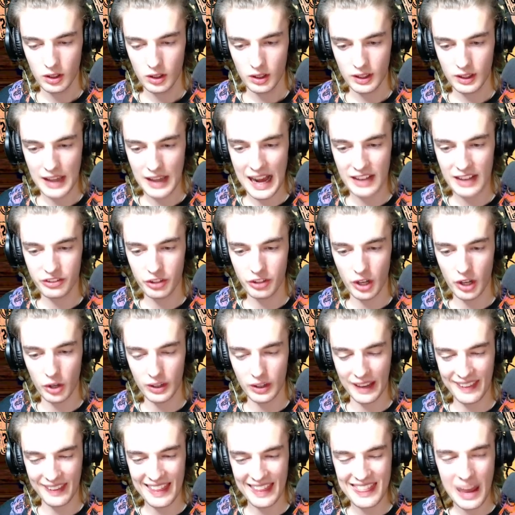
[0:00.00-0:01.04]
Gotcha. Okay,
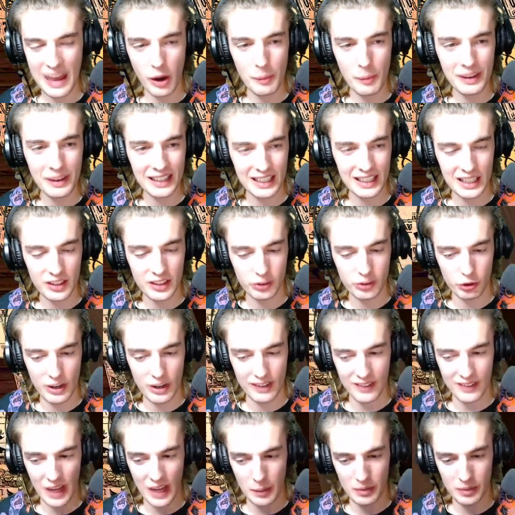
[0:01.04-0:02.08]
that will make it easier dragging
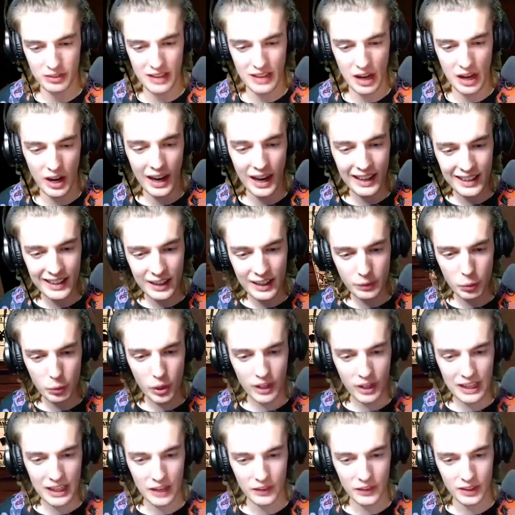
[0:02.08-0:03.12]
that up and down. It's working out the